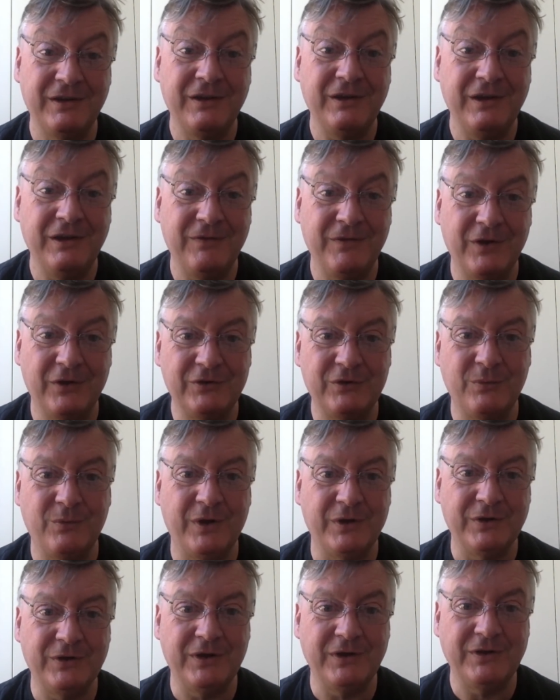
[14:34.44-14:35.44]
You've got to
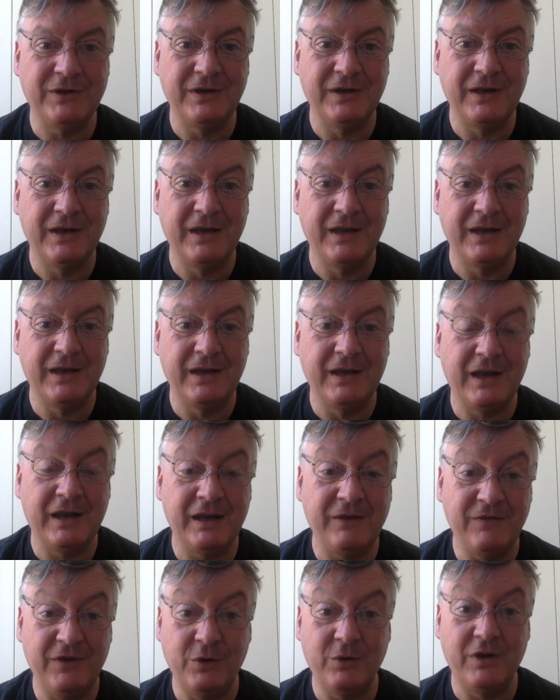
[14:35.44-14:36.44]
want it. And
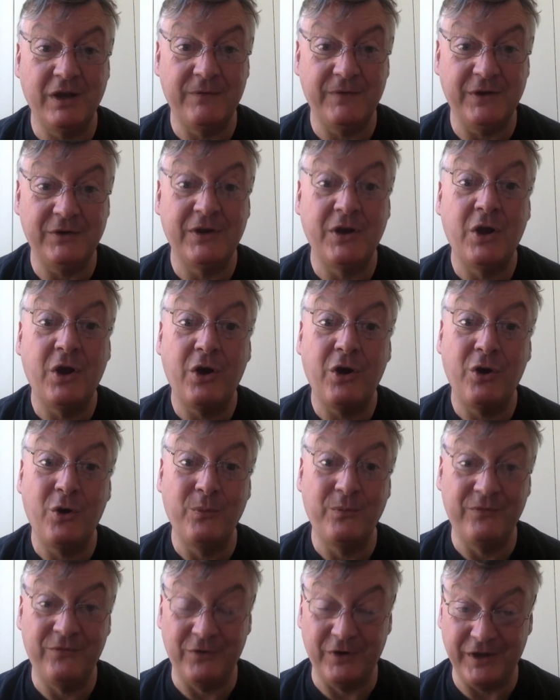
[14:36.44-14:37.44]
if you love it,
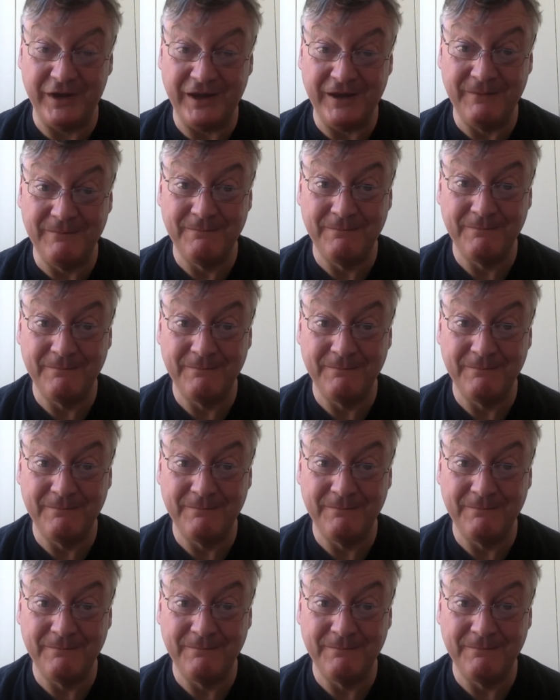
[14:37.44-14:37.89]
hopefully,